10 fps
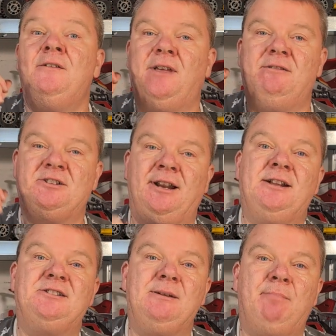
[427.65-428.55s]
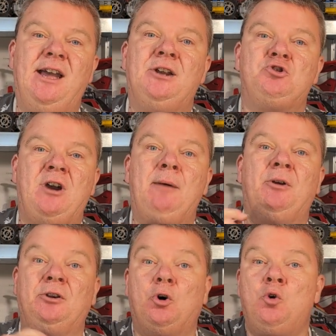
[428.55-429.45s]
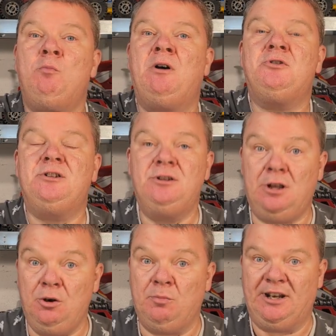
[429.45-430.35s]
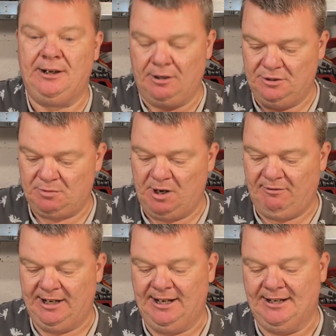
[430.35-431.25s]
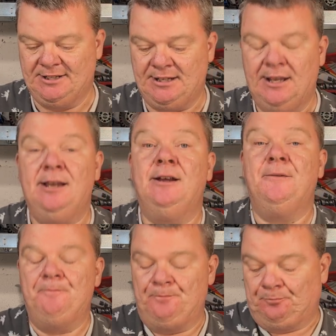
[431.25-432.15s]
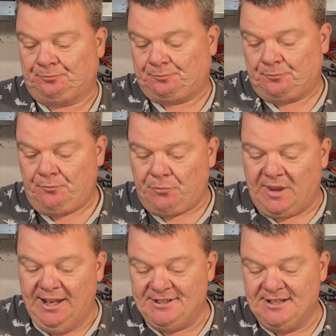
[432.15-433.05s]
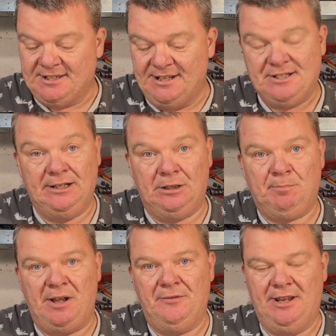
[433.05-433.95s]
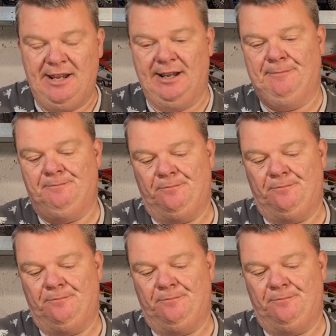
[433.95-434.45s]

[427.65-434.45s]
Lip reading: There is an anti-bear trap and almost nobody knows where it is. It is this little button here.